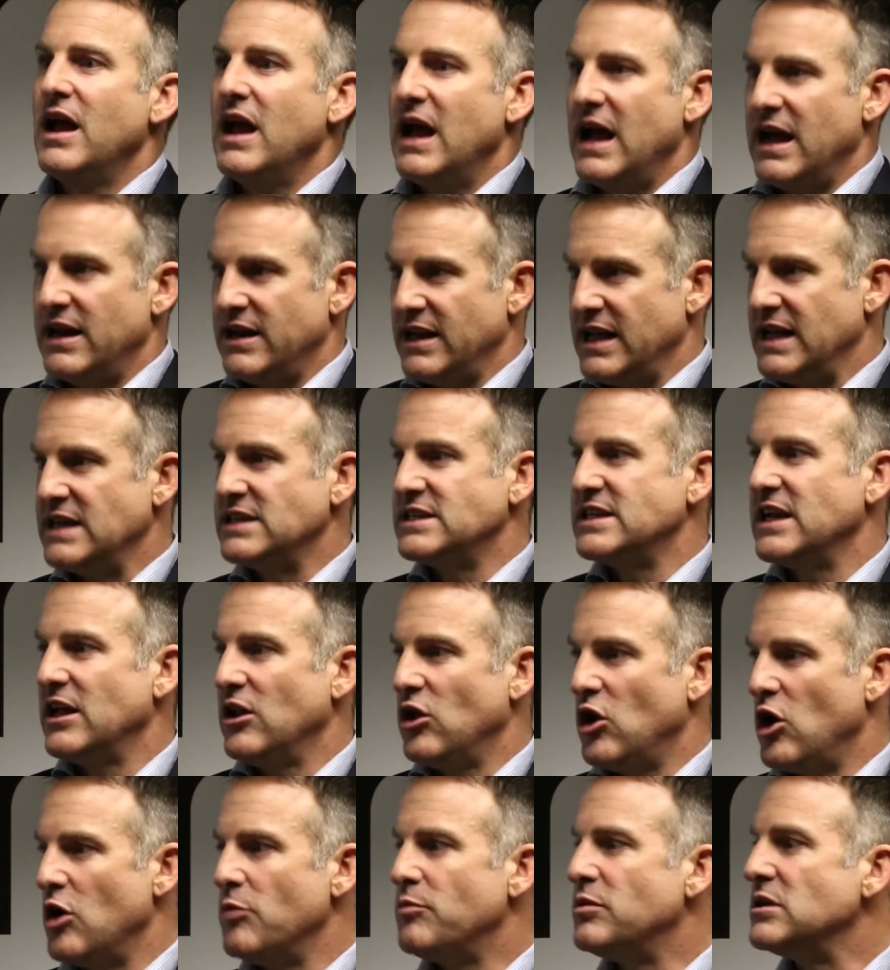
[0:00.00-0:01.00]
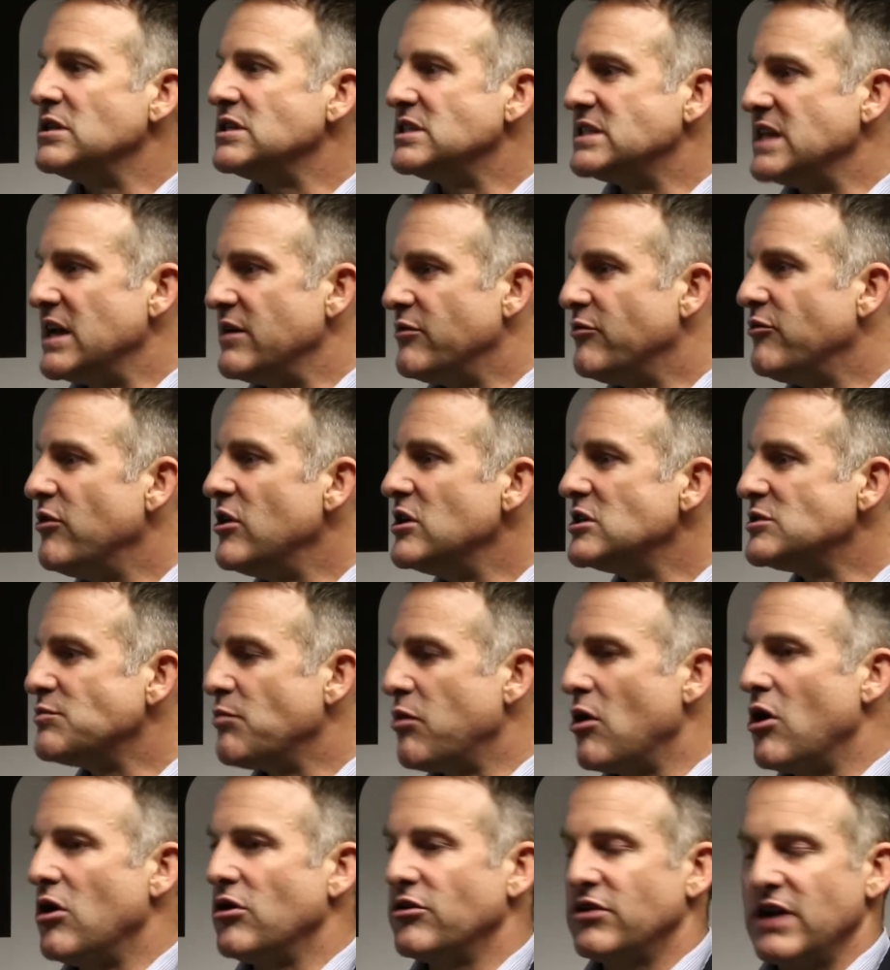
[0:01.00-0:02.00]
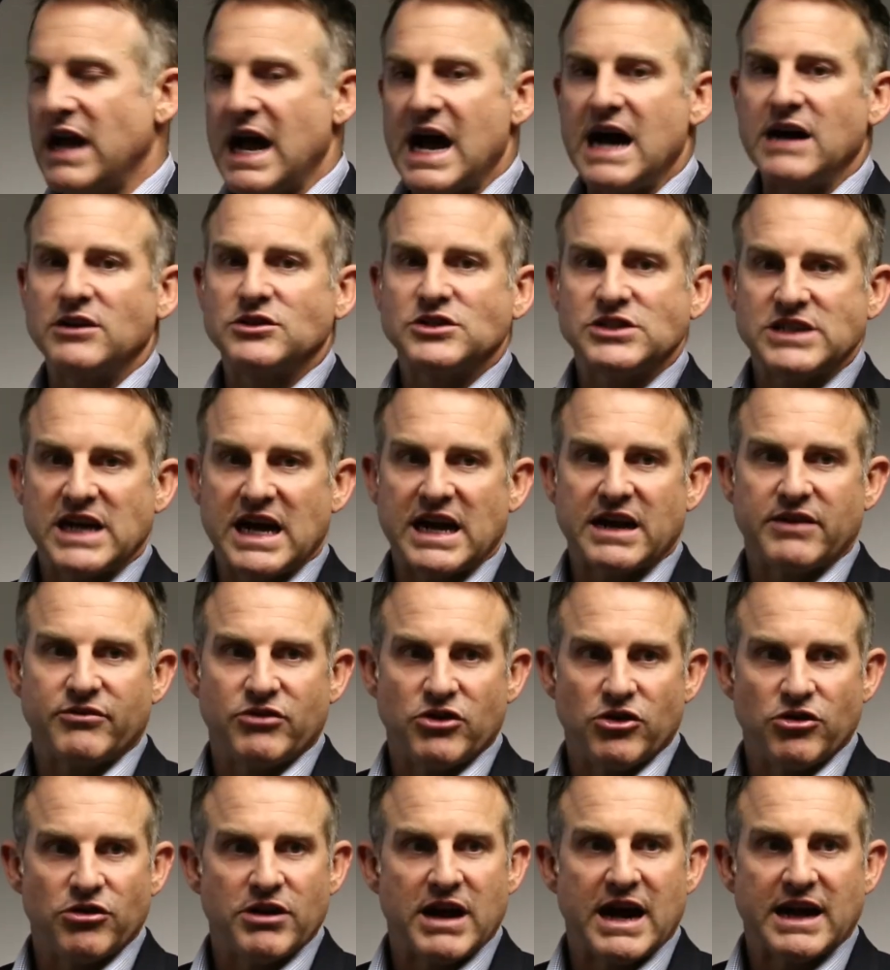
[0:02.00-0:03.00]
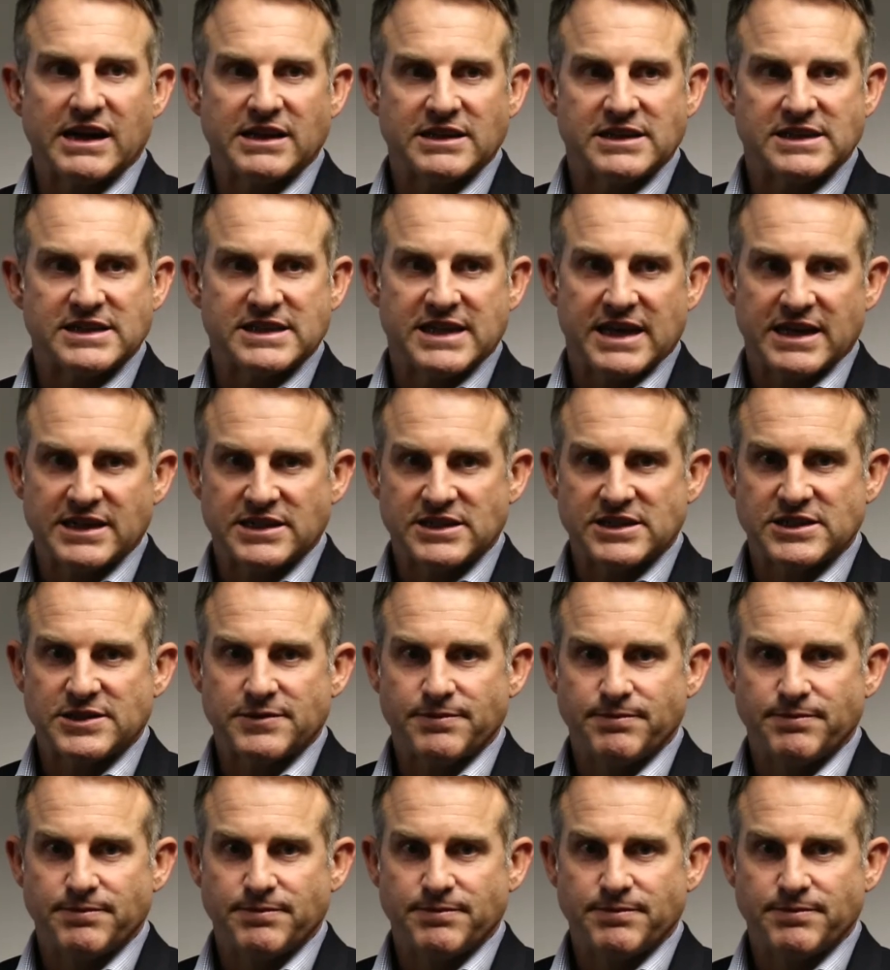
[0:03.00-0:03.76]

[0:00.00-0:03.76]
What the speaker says: And Intel opens their first plant outside of the United States.